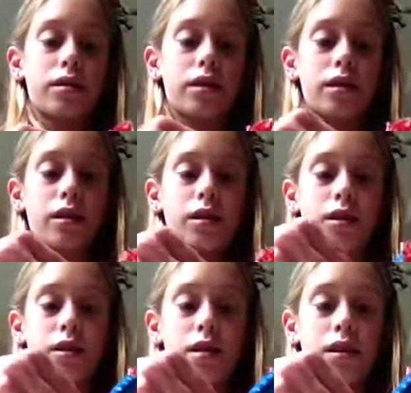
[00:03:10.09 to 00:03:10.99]

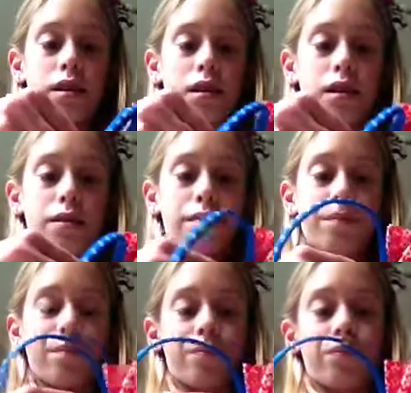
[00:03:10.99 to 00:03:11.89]

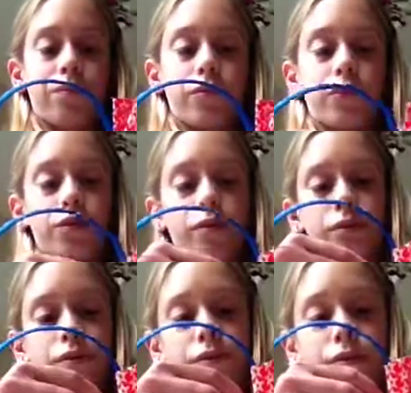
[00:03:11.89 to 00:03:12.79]

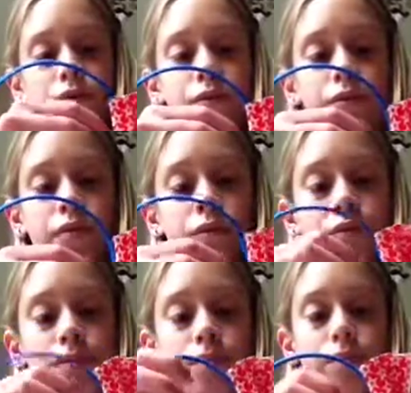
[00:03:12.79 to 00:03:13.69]

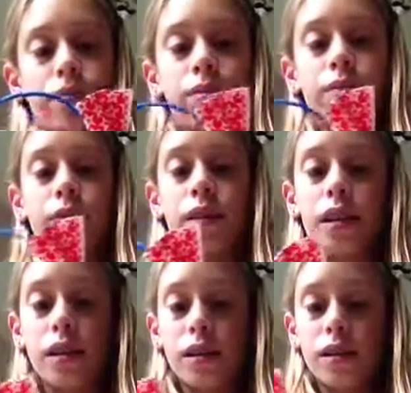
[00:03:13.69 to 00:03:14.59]

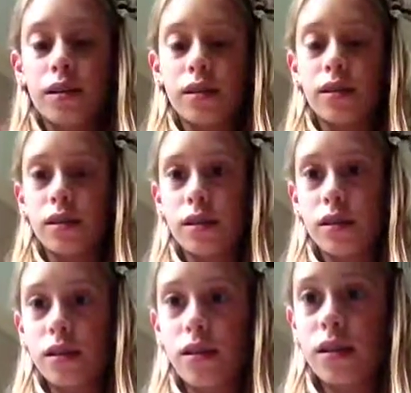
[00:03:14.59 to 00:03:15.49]

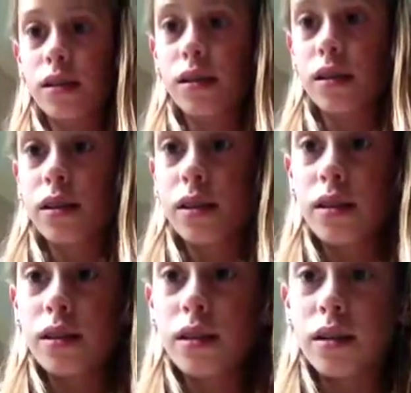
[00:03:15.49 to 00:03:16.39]

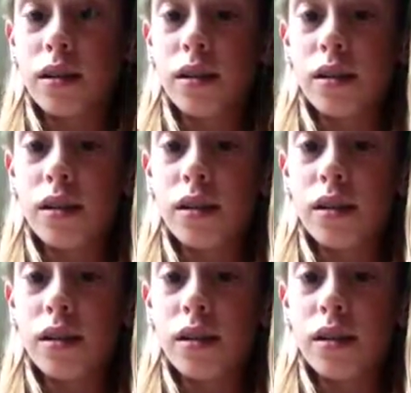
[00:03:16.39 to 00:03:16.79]
Nothing is said.